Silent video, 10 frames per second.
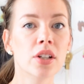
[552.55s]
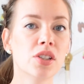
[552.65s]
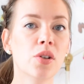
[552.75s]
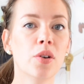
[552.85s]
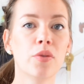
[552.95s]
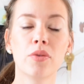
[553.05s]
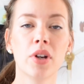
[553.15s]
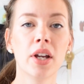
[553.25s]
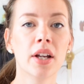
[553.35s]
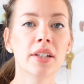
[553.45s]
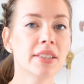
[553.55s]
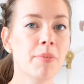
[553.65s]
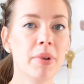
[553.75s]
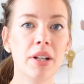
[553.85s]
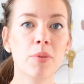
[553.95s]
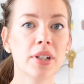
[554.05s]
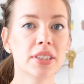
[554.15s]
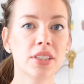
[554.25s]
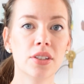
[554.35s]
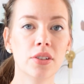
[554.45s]
So if somebody
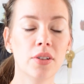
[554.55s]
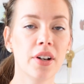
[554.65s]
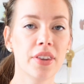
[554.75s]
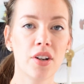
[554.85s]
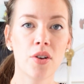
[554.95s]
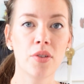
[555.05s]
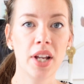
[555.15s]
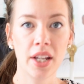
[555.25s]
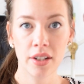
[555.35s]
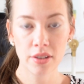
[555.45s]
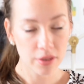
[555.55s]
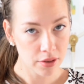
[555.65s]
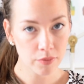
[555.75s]
wants to, on their own hand,